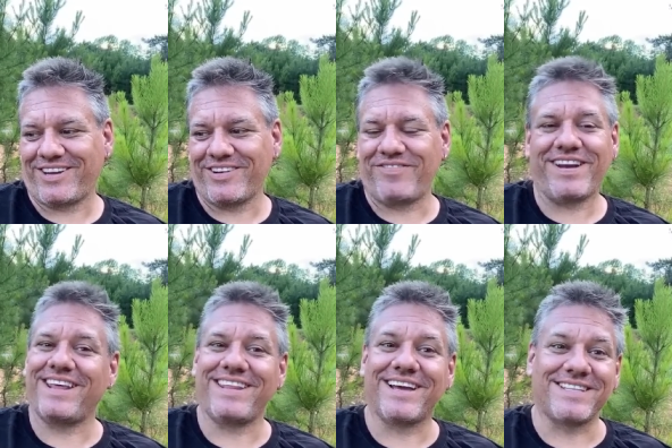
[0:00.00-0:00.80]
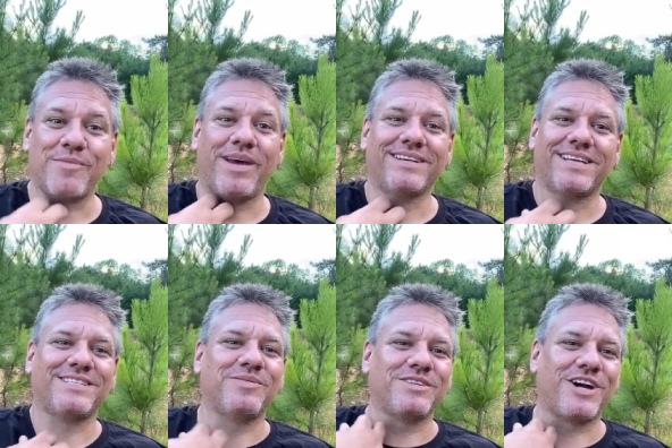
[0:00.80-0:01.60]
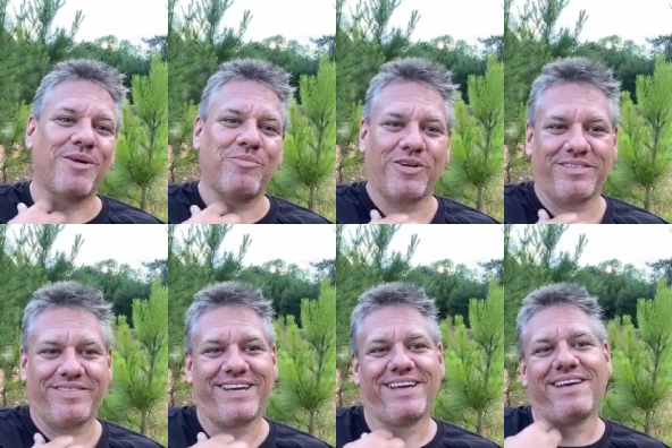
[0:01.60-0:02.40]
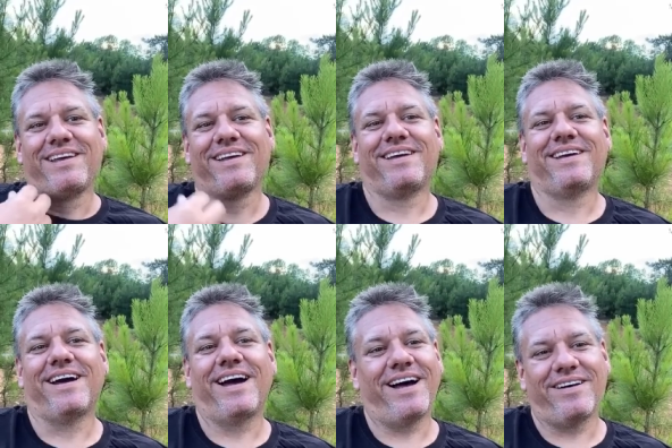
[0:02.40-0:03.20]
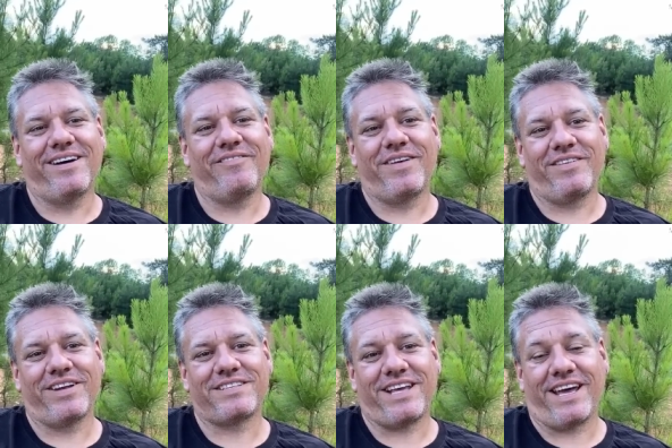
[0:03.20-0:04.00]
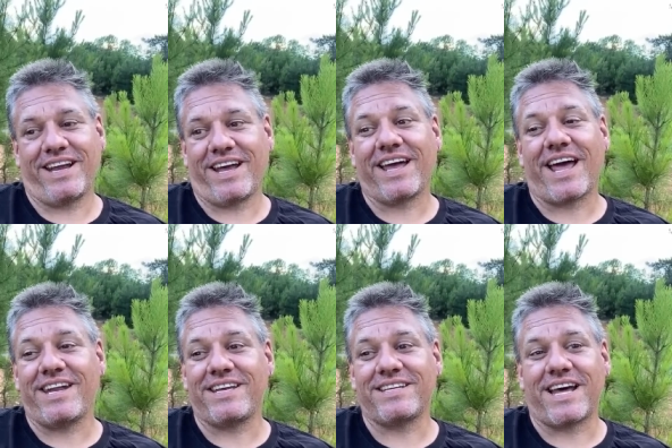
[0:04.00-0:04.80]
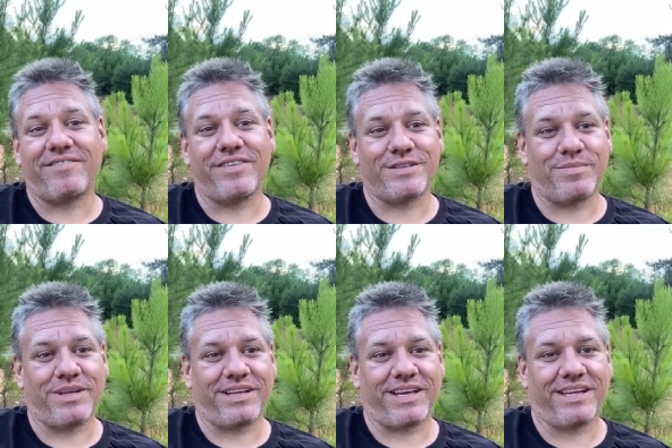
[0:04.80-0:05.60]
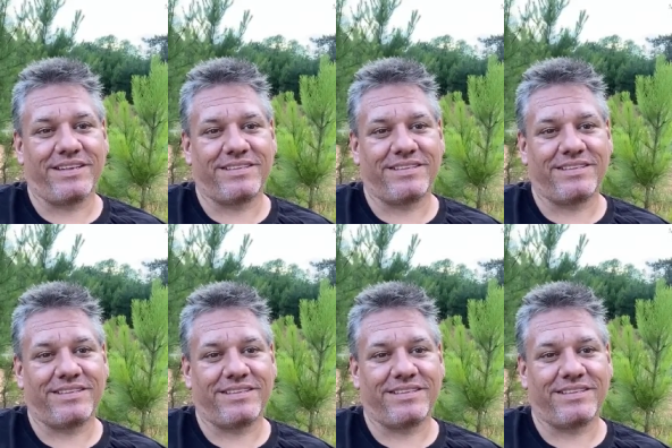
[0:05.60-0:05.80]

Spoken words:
Couldn't fit anything else in that bag because I had so much cardboard with me. But eventually, yeah, and I need to get down and visit Bill again.